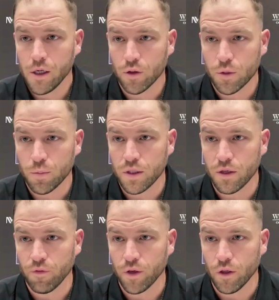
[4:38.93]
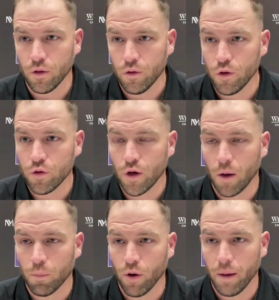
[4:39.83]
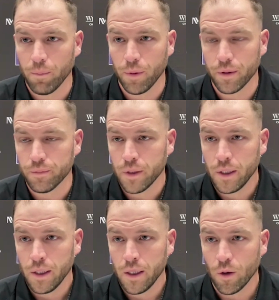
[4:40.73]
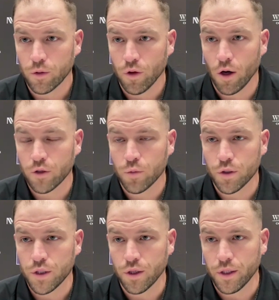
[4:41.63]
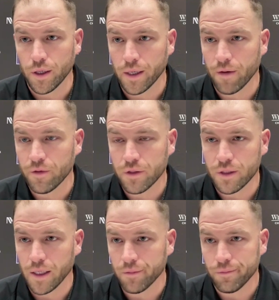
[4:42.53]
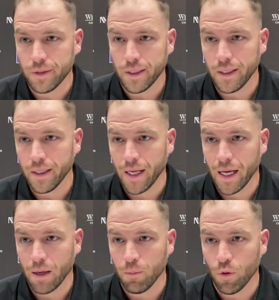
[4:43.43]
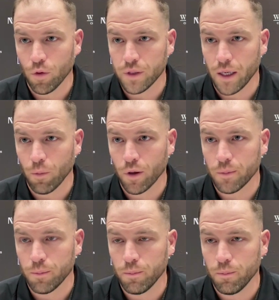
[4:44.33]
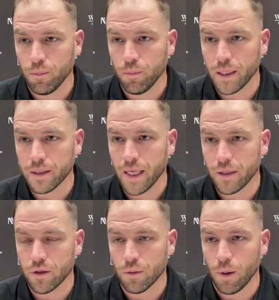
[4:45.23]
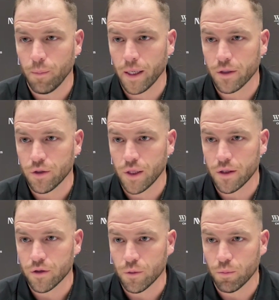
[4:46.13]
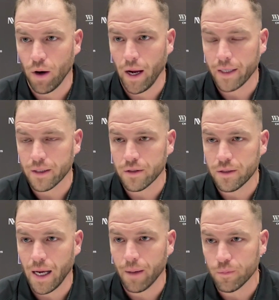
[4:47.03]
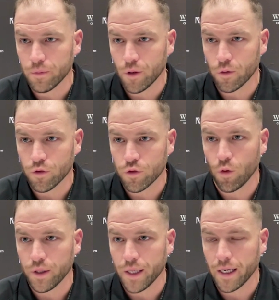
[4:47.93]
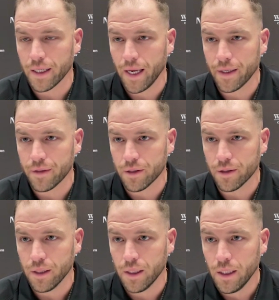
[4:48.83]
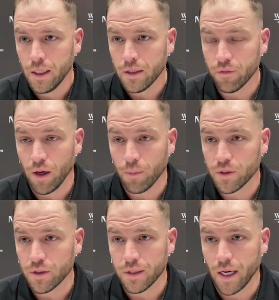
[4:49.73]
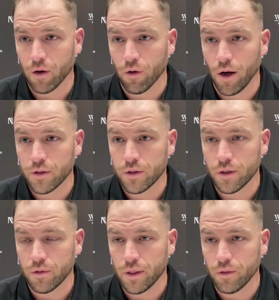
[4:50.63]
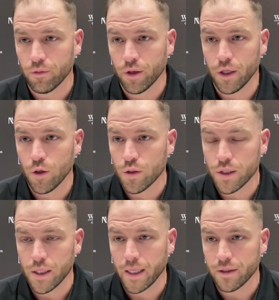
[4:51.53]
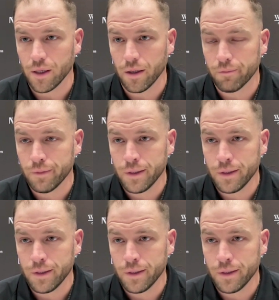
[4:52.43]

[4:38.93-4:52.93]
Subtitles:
specific Utah prep. But, as long as we're still here in Evanston and not on bowl site, we're going to be intentional about making sure that there's some practice time, solely dedicated to develop this entire roster and really use it as a,